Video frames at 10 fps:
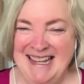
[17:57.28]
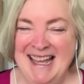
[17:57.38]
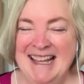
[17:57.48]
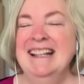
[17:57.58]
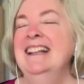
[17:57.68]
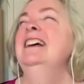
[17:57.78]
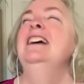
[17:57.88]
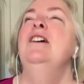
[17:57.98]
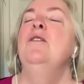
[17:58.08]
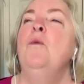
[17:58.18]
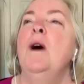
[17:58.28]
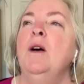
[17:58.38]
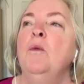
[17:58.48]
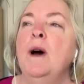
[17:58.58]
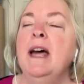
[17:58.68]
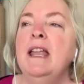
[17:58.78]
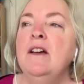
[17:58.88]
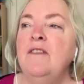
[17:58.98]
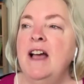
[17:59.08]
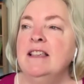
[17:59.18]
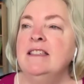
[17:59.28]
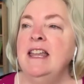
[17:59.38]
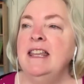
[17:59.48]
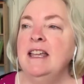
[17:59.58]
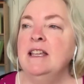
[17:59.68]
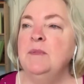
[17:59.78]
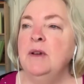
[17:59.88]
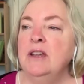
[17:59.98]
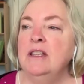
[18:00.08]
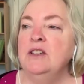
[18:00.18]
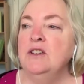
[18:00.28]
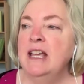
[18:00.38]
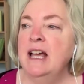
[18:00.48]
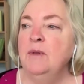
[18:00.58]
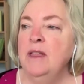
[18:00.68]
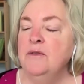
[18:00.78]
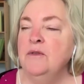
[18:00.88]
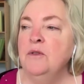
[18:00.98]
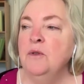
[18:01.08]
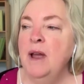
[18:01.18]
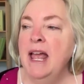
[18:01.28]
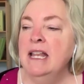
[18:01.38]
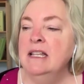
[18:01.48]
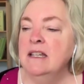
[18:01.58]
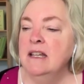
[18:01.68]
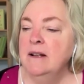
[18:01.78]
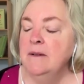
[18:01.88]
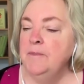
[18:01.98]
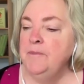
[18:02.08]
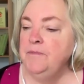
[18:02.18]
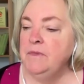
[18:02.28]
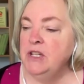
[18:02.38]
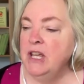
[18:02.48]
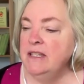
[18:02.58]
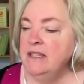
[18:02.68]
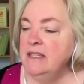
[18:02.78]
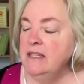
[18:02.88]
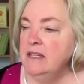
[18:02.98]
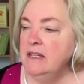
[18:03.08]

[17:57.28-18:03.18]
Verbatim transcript: yeah. Well, what a fascinating experience your dad went through and just